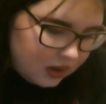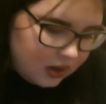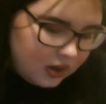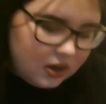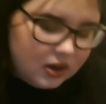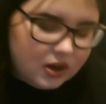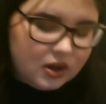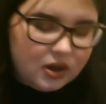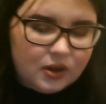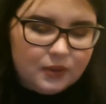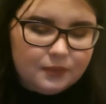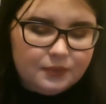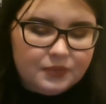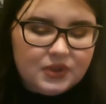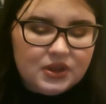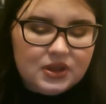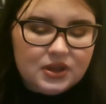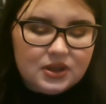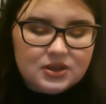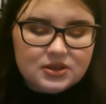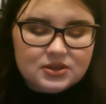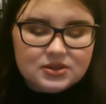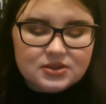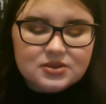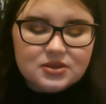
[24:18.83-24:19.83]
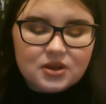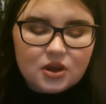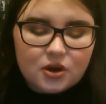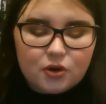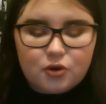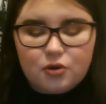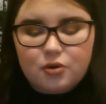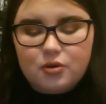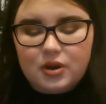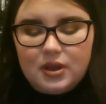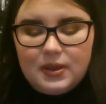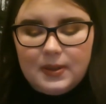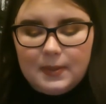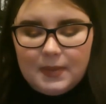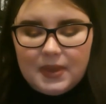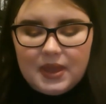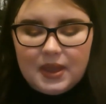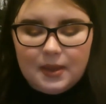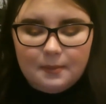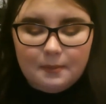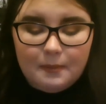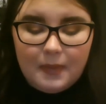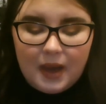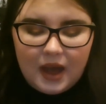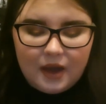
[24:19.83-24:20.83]
It is a
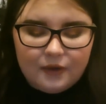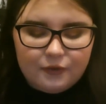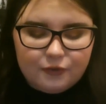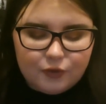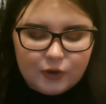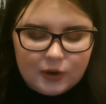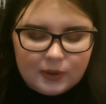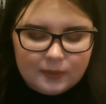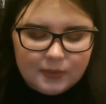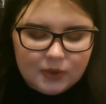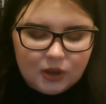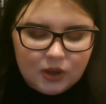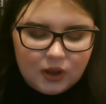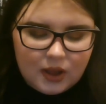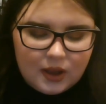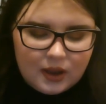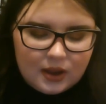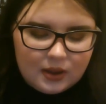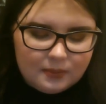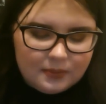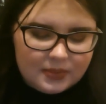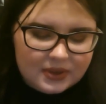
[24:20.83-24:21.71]
creamy matte formula,